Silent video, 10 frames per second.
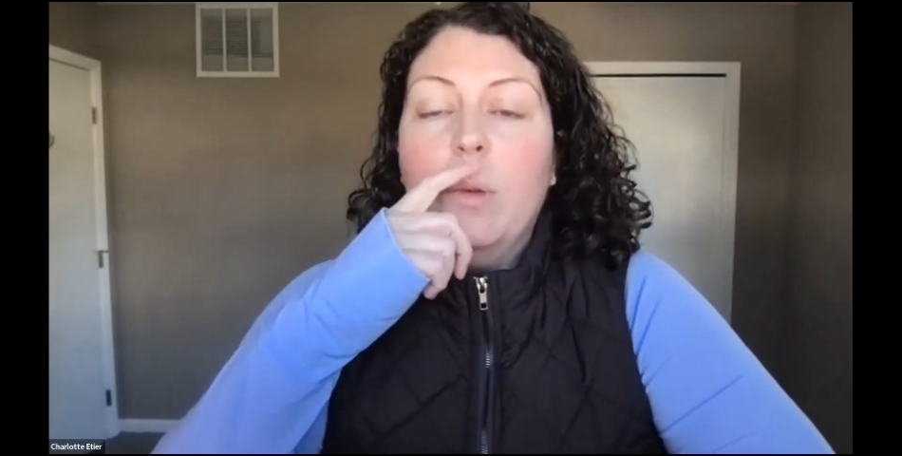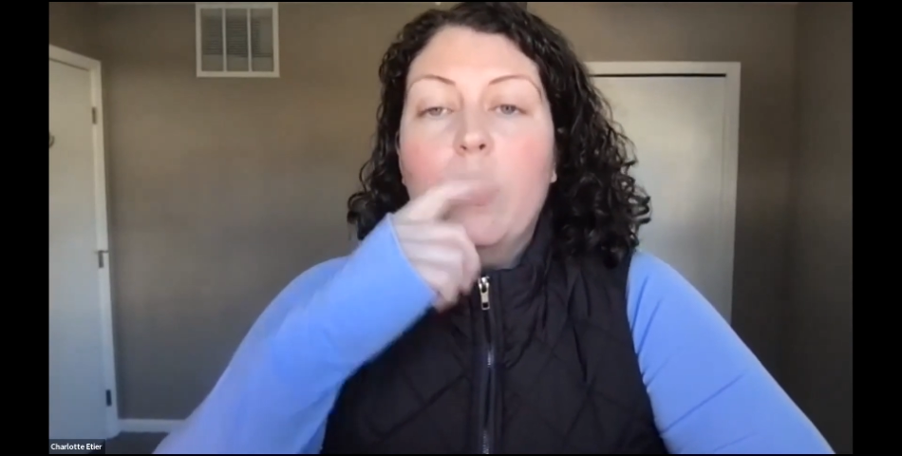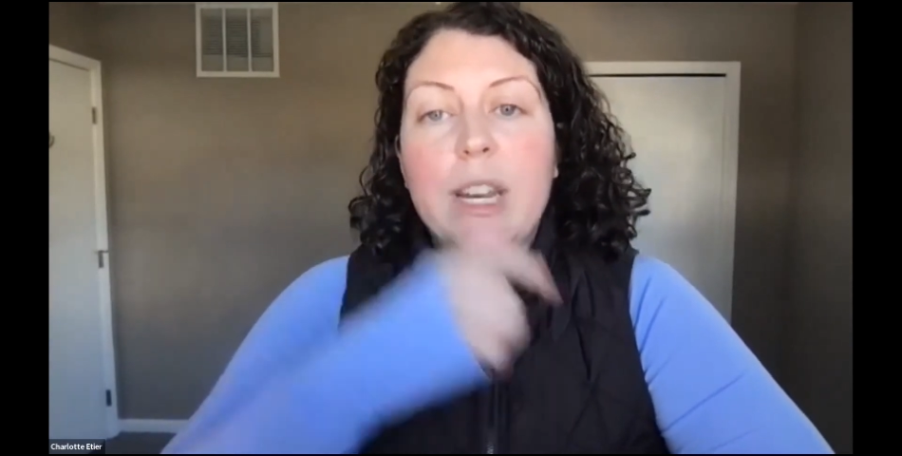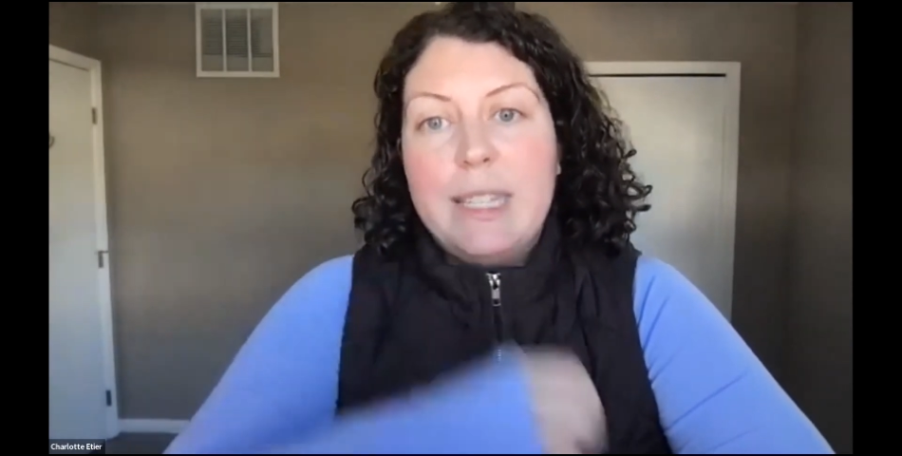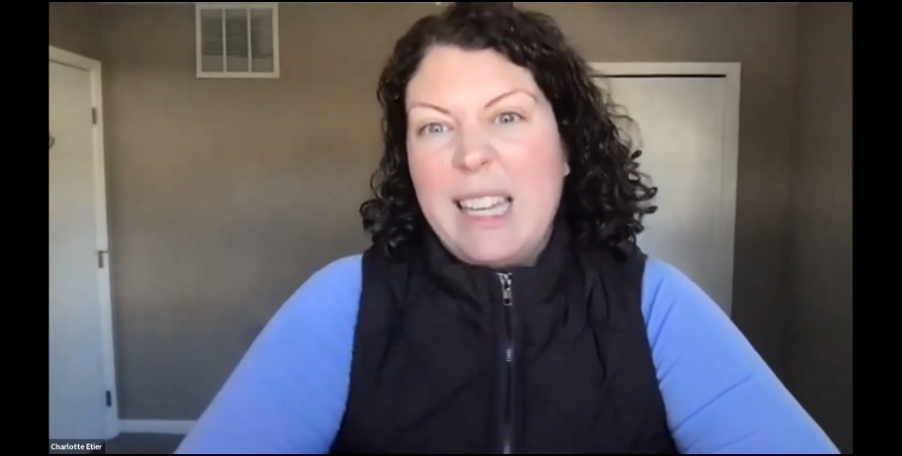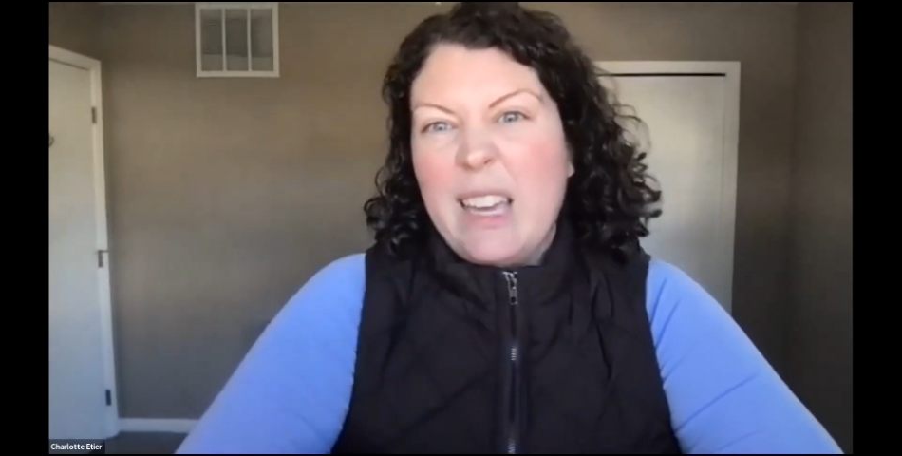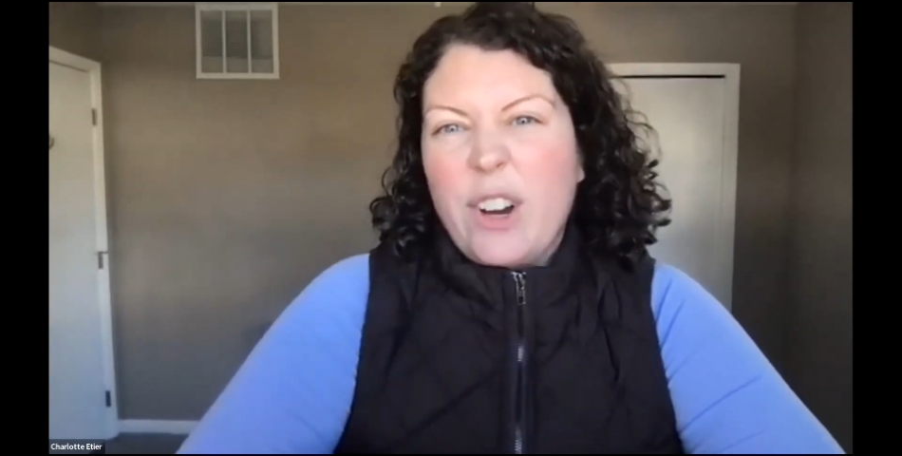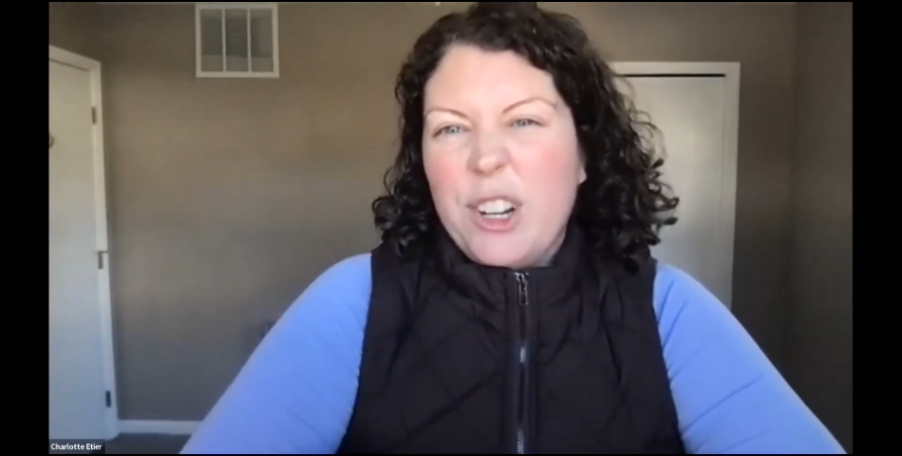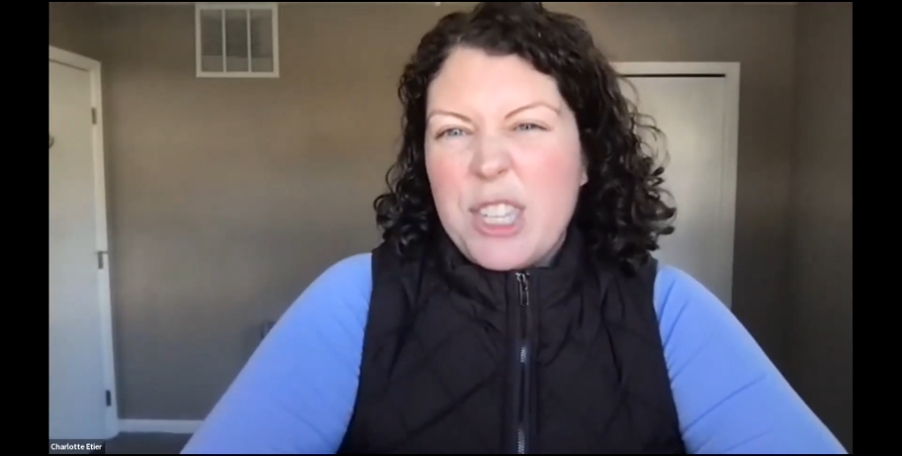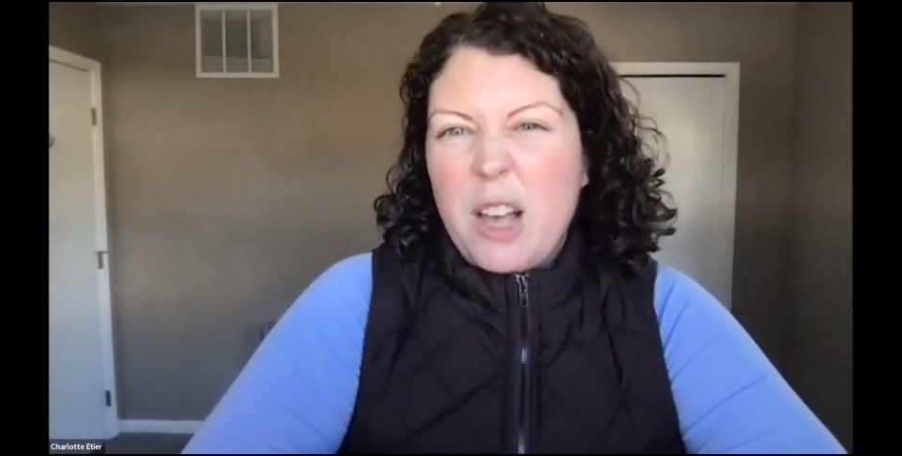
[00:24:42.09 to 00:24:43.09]
wanted to give
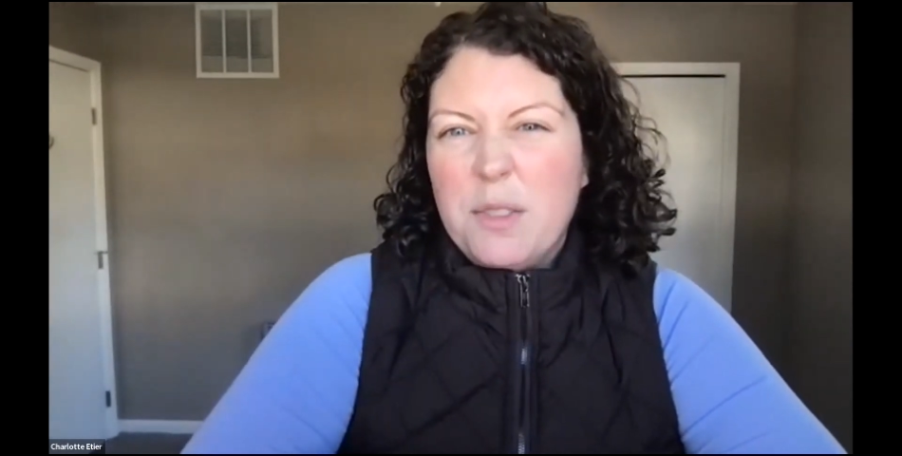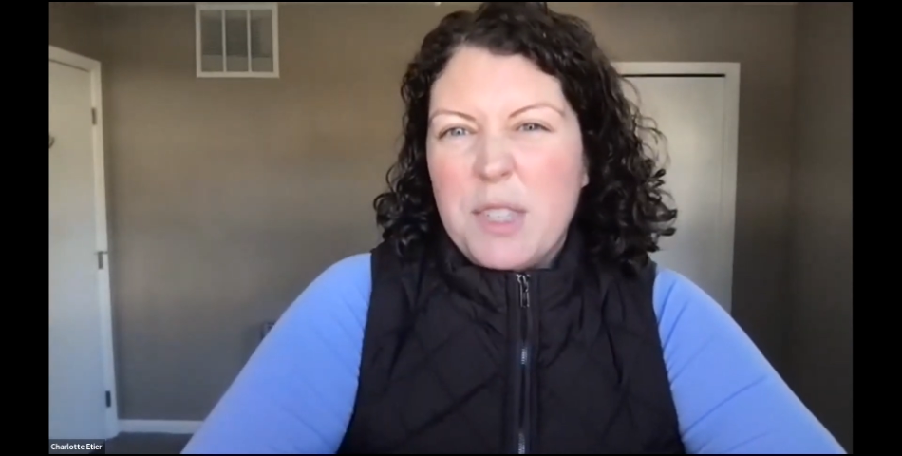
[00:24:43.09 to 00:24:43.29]
ourselves